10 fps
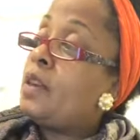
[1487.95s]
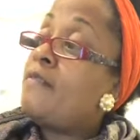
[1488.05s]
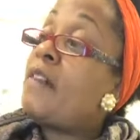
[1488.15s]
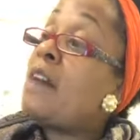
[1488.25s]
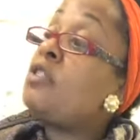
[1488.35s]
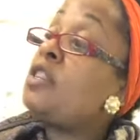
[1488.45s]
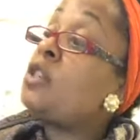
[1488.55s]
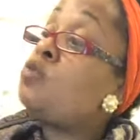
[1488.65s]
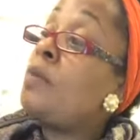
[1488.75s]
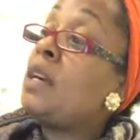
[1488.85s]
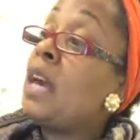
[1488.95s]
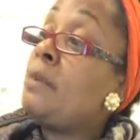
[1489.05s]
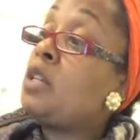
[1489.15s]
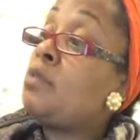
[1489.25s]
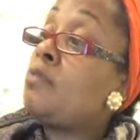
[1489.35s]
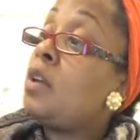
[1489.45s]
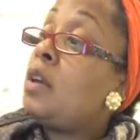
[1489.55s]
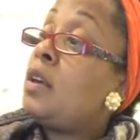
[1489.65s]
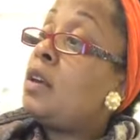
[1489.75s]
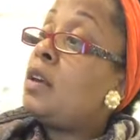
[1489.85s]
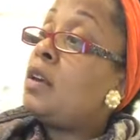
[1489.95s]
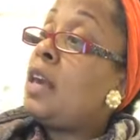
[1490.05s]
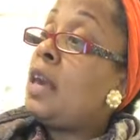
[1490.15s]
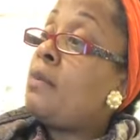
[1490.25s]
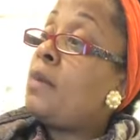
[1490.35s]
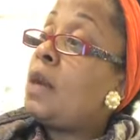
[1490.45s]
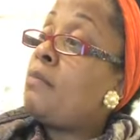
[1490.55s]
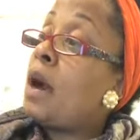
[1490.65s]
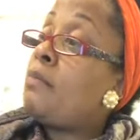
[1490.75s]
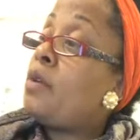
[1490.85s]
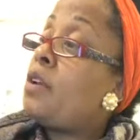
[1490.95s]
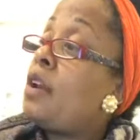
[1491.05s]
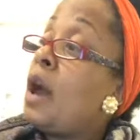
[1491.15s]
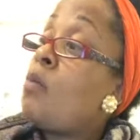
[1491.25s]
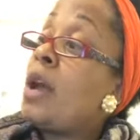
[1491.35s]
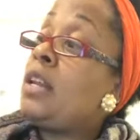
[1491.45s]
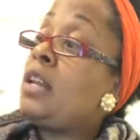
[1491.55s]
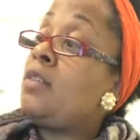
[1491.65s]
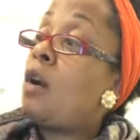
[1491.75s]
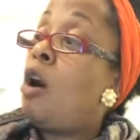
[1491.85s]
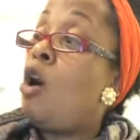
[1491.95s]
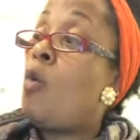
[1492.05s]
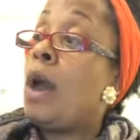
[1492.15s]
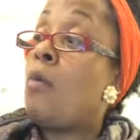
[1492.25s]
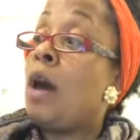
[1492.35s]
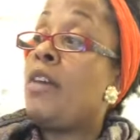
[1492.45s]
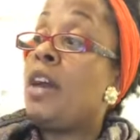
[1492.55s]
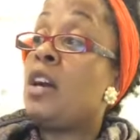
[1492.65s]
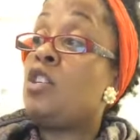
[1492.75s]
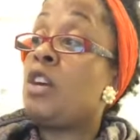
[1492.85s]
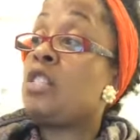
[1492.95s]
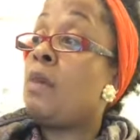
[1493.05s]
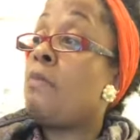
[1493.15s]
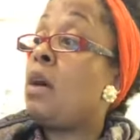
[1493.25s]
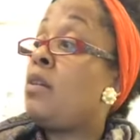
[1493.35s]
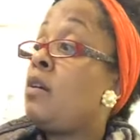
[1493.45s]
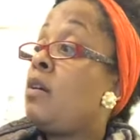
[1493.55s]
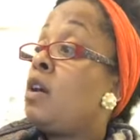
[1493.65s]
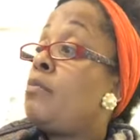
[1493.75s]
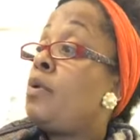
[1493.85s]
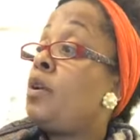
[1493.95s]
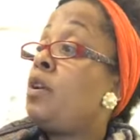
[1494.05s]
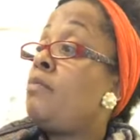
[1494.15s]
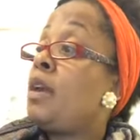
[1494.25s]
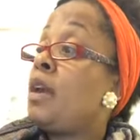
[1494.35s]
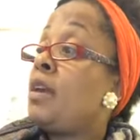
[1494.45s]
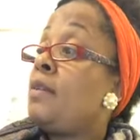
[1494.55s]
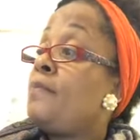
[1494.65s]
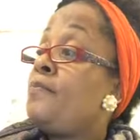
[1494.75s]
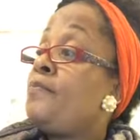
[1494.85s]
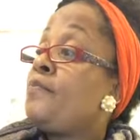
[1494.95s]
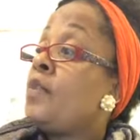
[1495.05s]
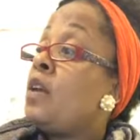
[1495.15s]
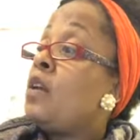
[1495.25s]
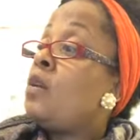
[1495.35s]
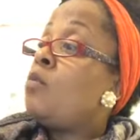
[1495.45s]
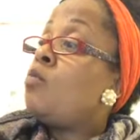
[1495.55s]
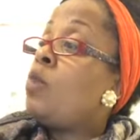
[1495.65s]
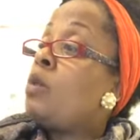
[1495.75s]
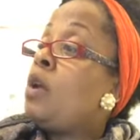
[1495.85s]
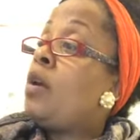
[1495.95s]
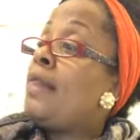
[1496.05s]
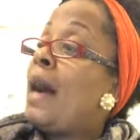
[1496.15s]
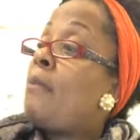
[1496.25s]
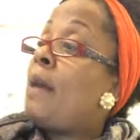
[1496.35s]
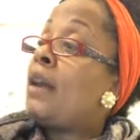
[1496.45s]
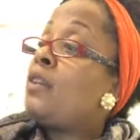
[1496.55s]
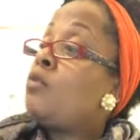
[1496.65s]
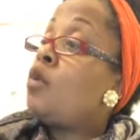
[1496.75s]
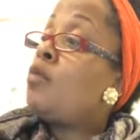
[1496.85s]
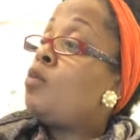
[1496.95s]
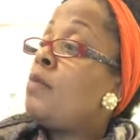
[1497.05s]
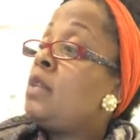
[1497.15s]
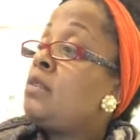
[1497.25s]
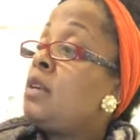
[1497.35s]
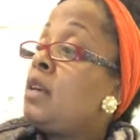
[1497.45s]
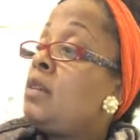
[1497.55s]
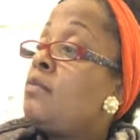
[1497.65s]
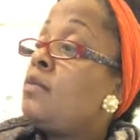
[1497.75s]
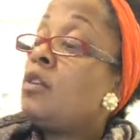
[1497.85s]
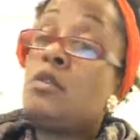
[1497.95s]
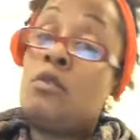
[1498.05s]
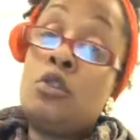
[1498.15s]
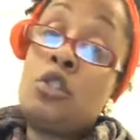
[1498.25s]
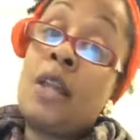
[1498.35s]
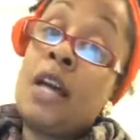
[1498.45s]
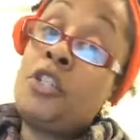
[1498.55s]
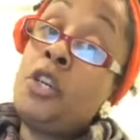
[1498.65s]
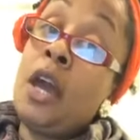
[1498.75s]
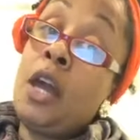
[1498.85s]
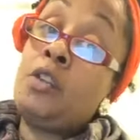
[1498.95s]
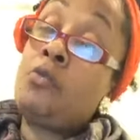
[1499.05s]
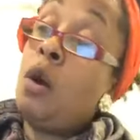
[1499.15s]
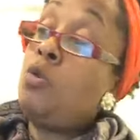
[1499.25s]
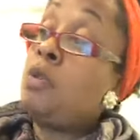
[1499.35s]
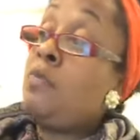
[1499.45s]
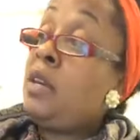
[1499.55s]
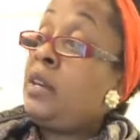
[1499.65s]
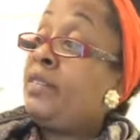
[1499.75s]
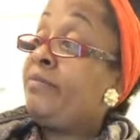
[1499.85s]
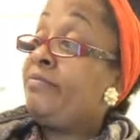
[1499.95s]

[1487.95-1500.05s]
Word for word: 5 or 6 women came, and my brother and I waited in the hallway while they undressed my mother, put her to bed. When we were allowed back in the room, a woman said, Looks like she had a stroke to me.